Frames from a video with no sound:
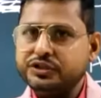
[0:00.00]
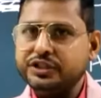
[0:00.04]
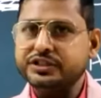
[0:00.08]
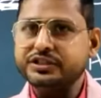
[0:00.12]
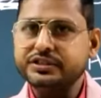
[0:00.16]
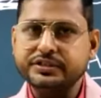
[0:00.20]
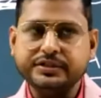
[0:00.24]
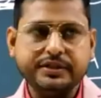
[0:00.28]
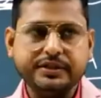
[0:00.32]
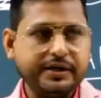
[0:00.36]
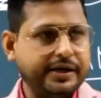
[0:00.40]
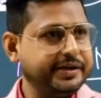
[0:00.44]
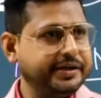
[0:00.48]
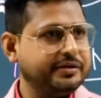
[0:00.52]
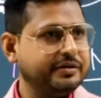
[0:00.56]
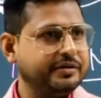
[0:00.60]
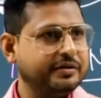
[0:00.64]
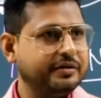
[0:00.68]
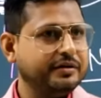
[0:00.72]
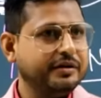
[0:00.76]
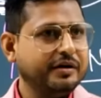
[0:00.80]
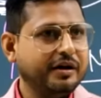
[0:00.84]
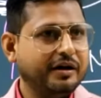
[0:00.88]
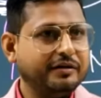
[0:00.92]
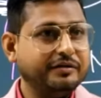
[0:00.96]
right?
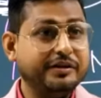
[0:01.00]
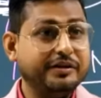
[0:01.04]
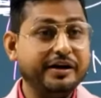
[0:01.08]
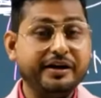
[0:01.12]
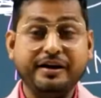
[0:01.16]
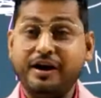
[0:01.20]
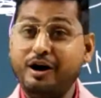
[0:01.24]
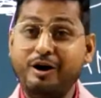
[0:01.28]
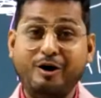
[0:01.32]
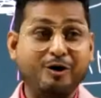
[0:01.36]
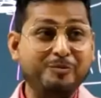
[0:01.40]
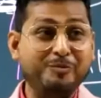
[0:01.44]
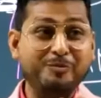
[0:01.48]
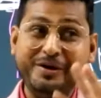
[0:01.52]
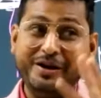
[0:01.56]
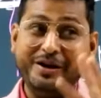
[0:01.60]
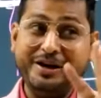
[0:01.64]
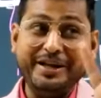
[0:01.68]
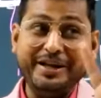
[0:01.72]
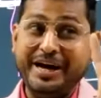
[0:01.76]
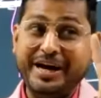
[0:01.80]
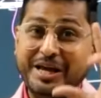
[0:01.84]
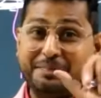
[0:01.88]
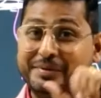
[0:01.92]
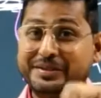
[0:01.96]
Then how many
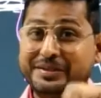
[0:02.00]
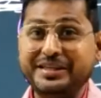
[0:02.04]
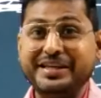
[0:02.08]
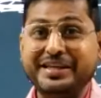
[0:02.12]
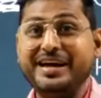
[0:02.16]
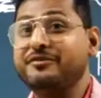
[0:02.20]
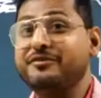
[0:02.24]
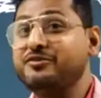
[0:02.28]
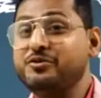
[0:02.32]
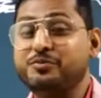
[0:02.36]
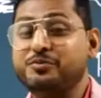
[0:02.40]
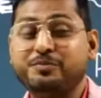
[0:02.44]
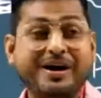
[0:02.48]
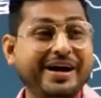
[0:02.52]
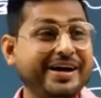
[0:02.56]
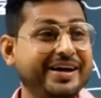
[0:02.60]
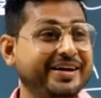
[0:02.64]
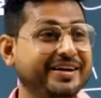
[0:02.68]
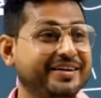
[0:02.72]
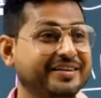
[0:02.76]
IP they have to buy?